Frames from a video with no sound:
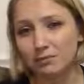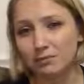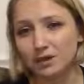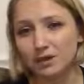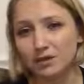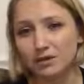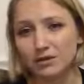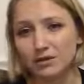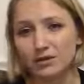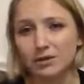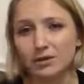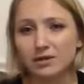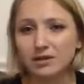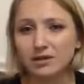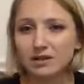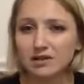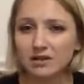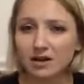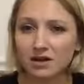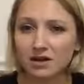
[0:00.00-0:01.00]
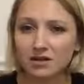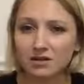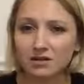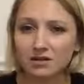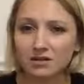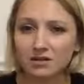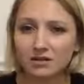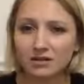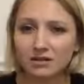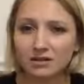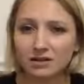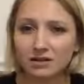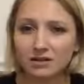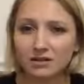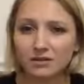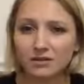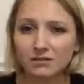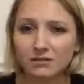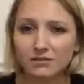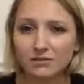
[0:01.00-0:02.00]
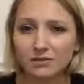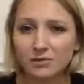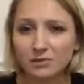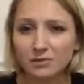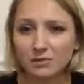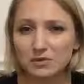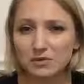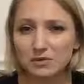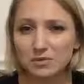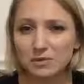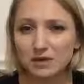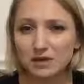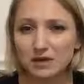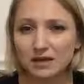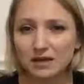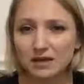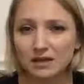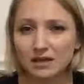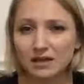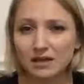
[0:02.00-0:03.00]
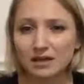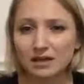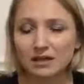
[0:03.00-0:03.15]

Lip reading: You know, you go to the doctor, for the most part,